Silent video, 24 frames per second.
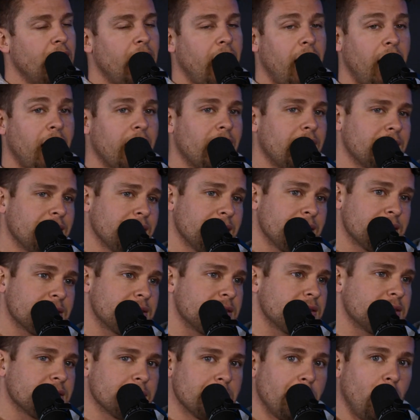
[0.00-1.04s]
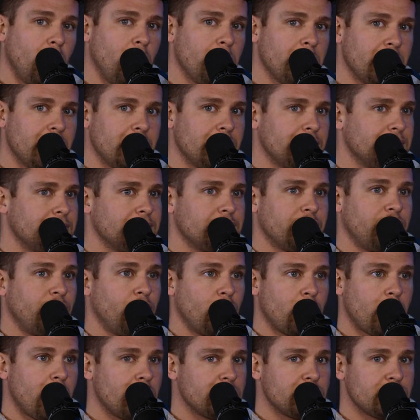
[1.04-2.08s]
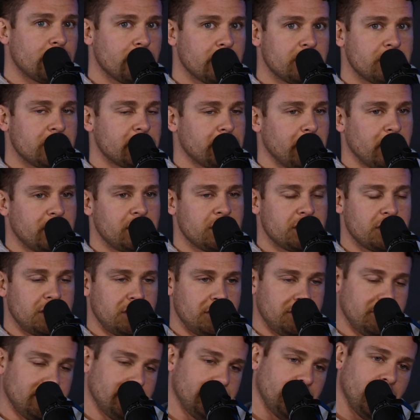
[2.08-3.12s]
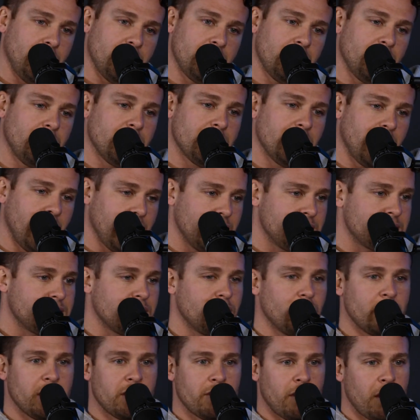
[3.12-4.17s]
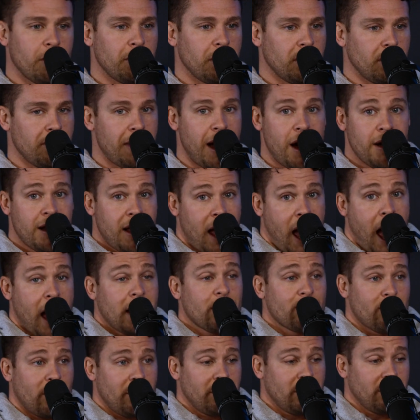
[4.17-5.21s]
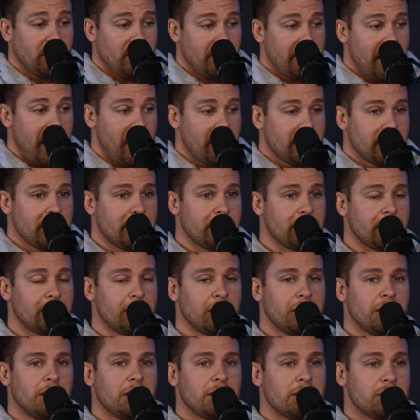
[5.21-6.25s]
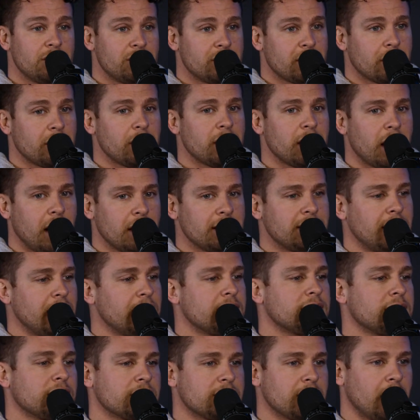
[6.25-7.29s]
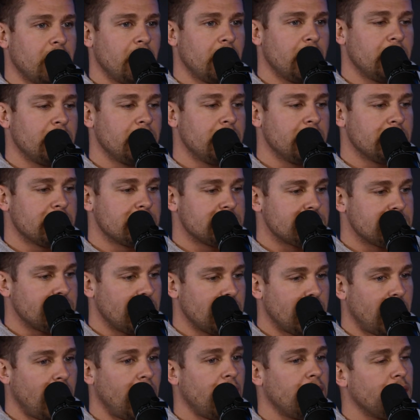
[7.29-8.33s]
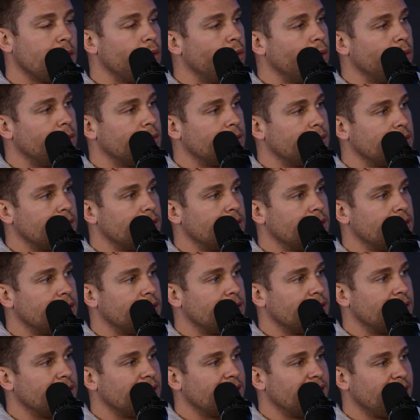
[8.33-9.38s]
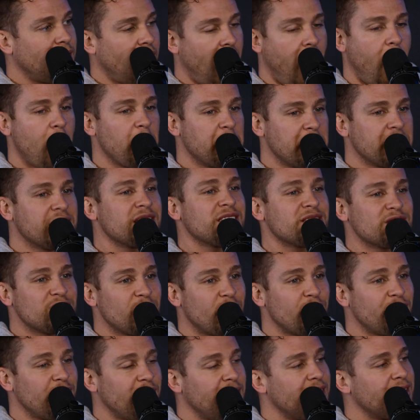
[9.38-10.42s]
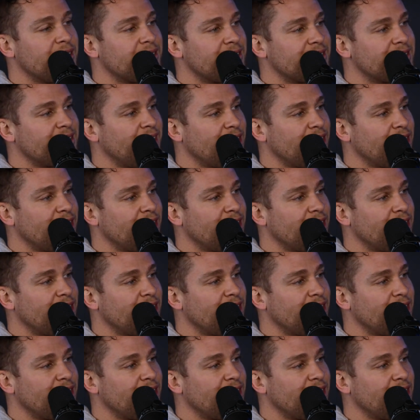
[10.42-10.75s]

And I think this is a moment for our church. As much as no one likes it, we grumble about it. I grumble about it. The journey God takes us on, it's like, hey, how big is your faith?